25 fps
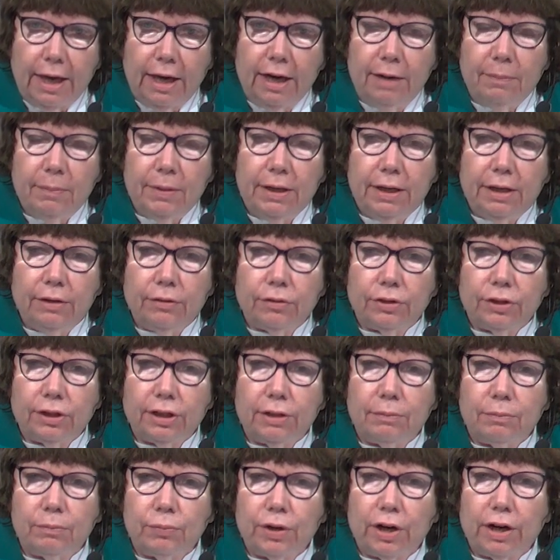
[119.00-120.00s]
Be
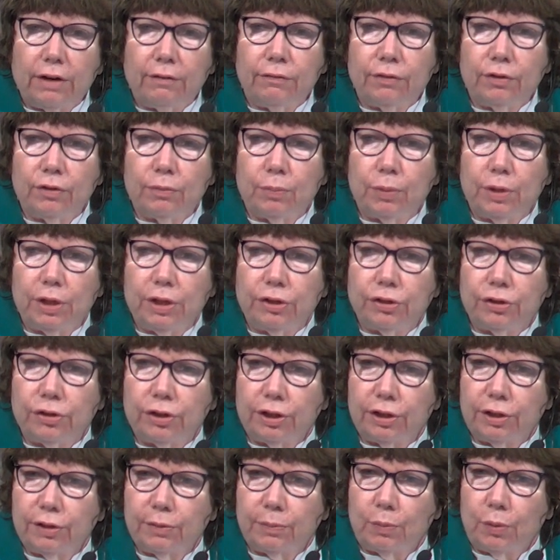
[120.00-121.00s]
interested in praying for the preacher
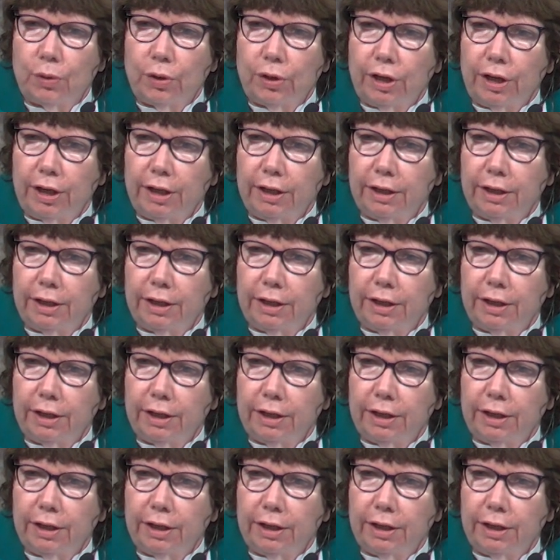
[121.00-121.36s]
this morning.